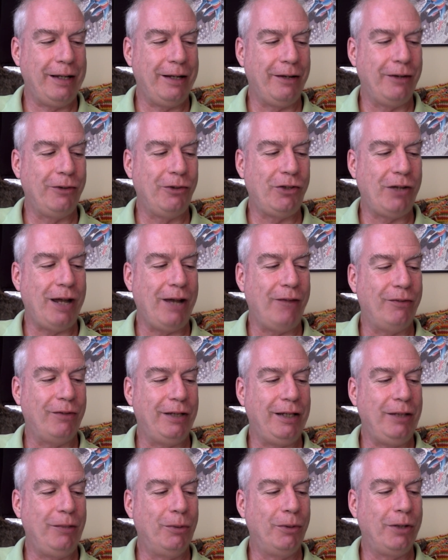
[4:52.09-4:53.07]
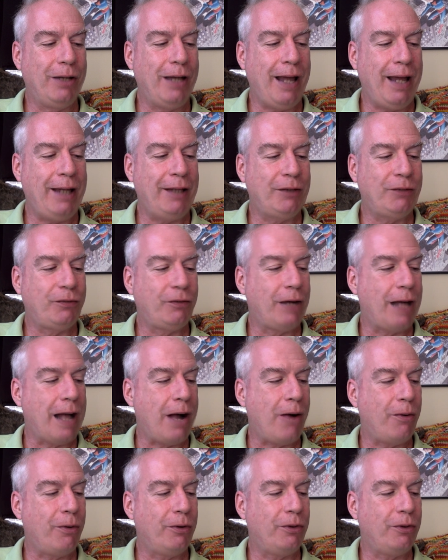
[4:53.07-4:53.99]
and unshaven, he will gaze for an hour